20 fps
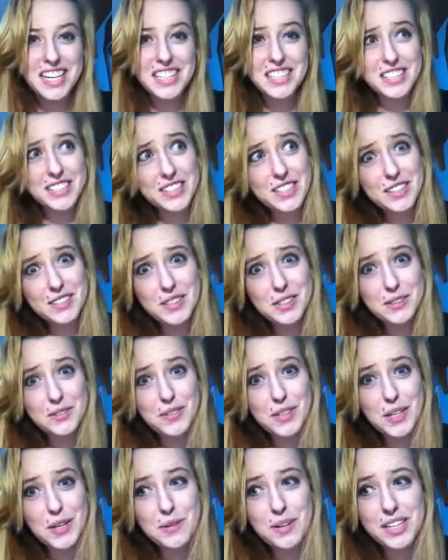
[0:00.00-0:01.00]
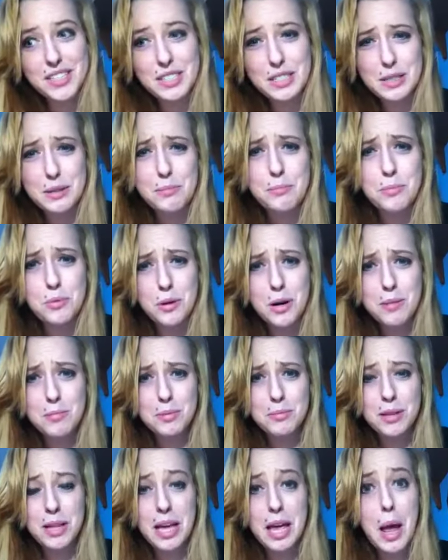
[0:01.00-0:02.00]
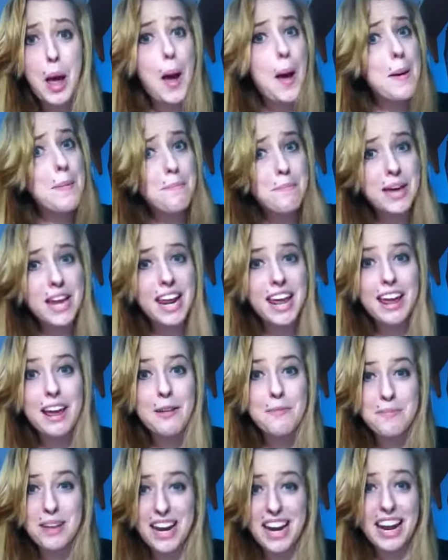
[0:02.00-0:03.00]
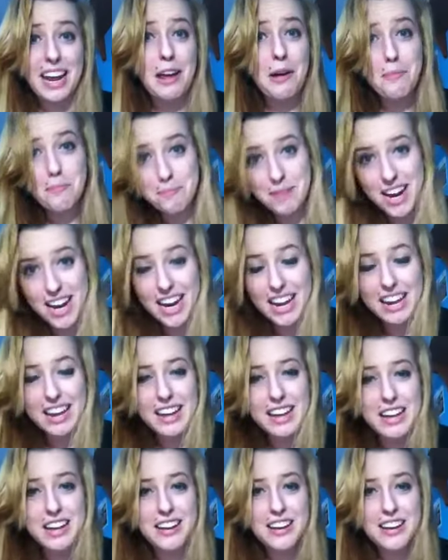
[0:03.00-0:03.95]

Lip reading: It's also a funny question. Probably many, many, many.